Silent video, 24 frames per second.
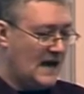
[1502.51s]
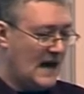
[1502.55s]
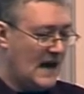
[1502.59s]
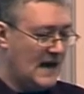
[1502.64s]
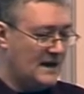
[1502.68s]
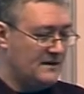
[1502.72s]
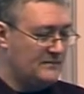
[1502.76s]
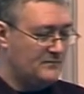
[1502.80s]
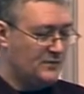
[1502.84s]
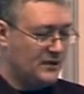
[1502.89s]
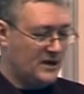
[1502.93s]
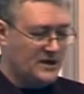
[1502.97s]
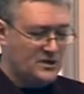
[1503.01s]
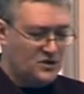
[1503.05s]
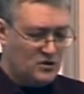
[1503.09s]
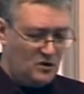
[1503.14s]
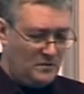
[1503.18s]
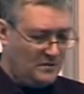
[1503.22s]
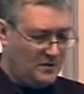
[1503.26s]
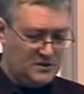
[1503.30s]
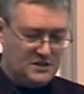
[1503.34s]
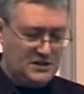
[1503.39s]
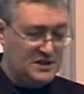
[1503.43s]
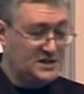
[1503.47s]
And because your
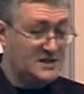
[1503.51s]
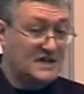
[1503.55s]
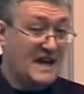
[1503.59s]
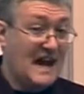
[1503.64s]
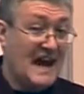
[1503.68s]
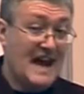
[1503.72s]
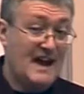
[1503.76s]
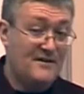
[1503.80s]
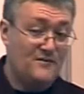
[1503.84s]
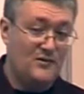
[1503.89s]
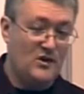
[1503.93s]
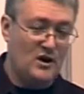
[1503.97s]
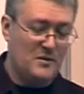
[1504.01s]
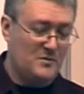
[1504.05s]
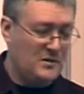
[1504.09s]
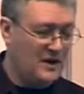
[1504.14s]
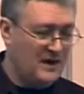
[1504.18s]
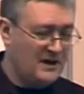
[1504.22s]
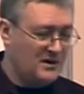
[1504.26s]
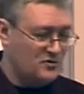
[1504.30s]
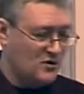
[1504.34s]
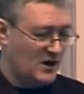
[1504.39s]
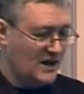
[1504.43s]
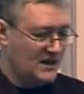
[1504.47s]
computer doesn't yet have an IP
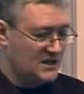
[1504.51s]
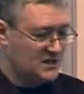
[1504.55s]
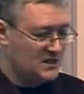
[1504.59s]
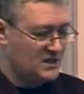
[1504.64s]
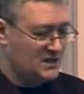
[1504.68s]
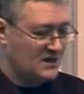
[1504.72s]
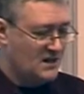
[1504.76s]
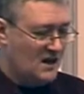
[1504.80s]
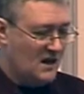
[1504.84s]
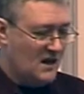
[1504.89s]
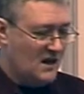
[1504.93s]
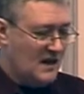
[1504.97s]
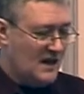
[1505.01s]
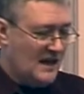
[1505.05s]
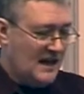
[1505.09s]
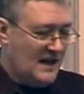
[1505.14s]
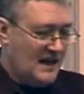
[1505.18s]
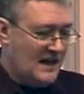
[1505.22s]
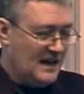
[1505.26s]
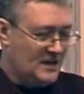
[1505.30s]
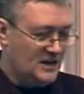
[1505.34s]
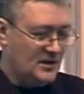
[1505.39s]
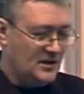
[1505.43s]
address, it